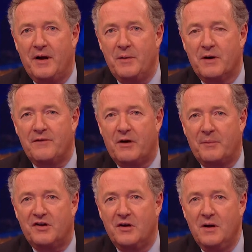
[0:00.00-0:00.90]
me, whatever you're
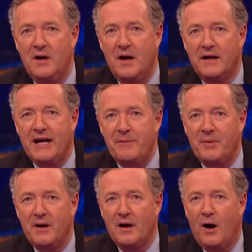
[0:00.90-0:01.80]
up to. Keep
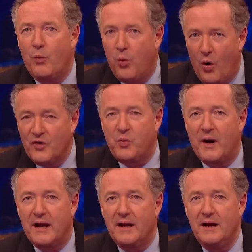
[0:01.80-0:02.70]
it
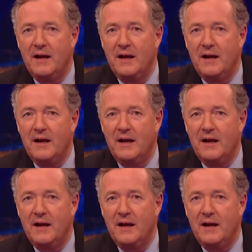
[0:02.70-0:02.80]
award-winning